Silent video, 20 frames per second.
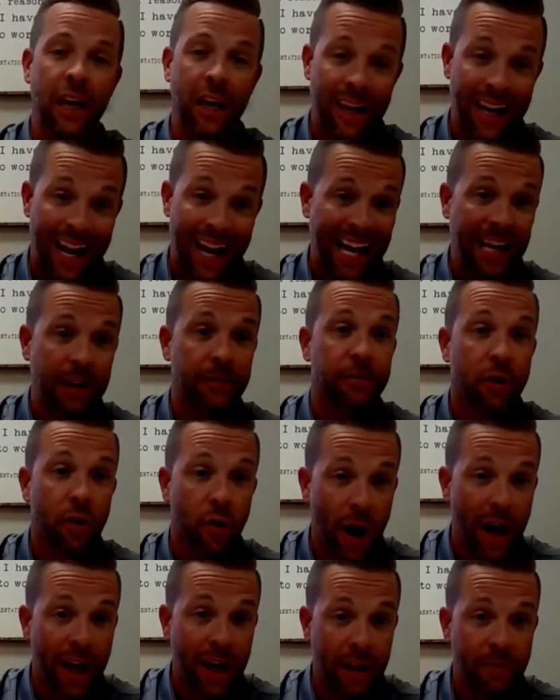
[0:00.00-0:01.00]
line of
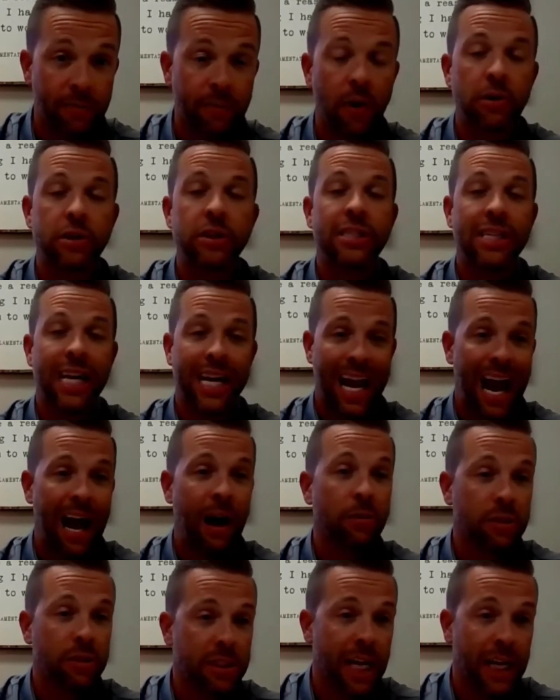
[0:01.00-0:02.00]
credit versus a
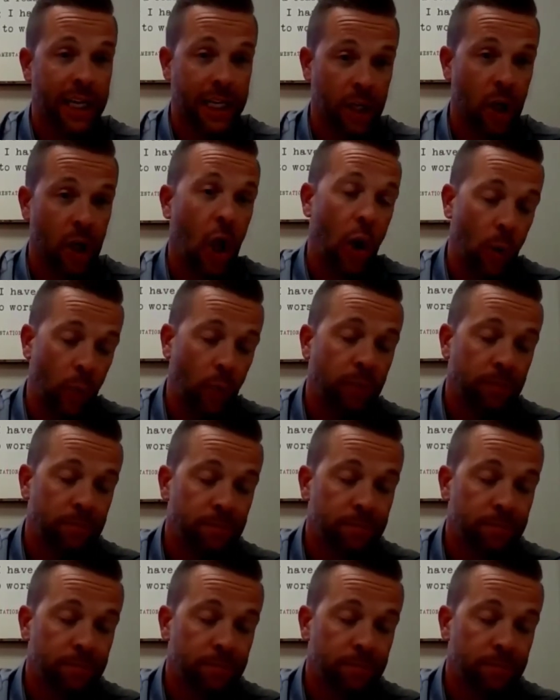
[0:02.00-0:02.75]
outstanding loan.